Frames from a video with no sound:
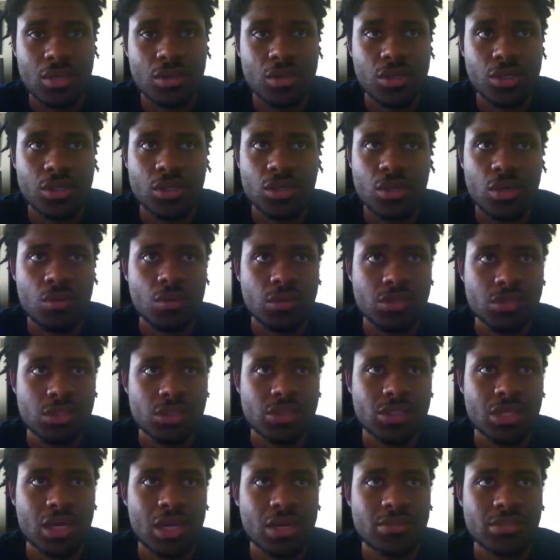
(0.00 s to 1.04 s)
or you know what your
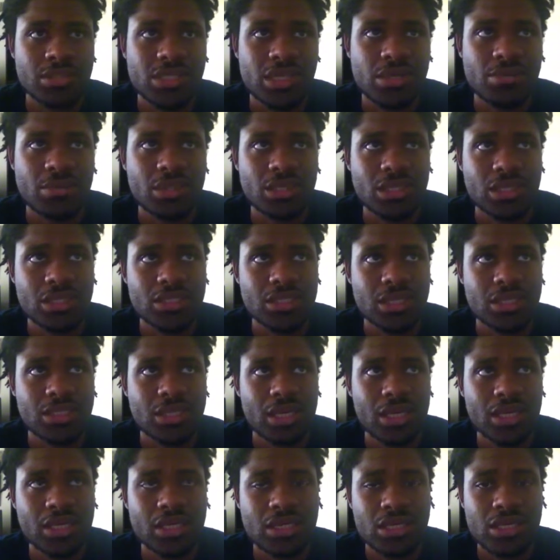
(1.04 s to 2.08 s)
job say, because at the
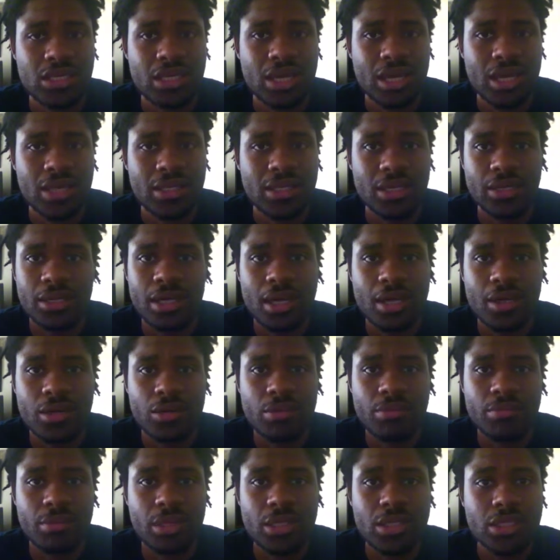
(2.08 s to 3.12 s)
end of the day, they're not
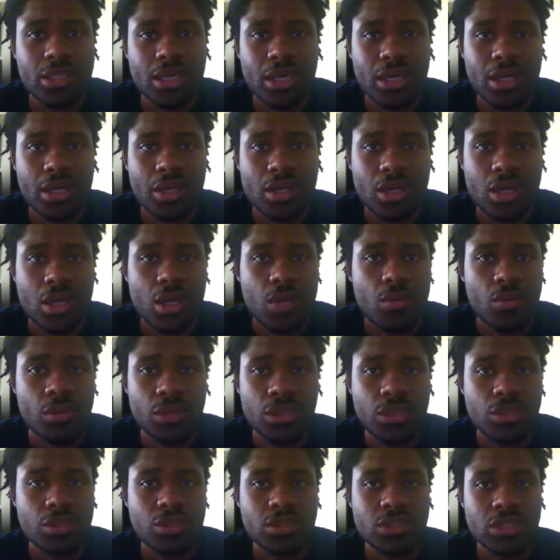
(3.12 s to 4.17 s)
going to be there
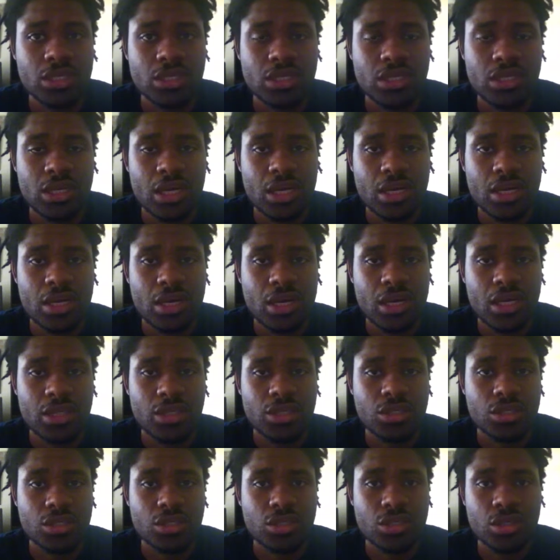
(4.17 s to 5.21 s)
when you're sitting there
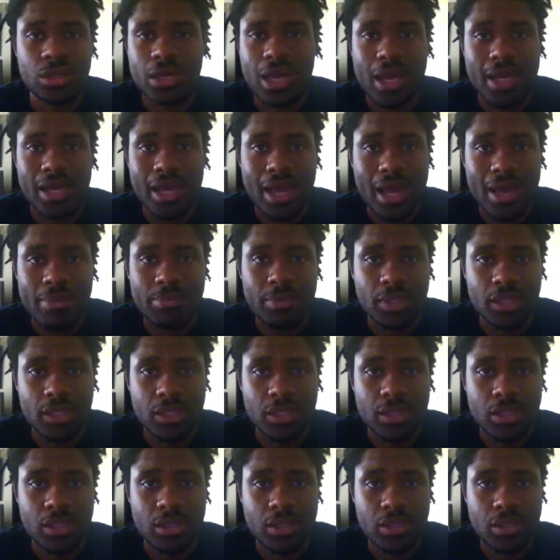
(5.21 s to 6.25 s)
and you're not happy.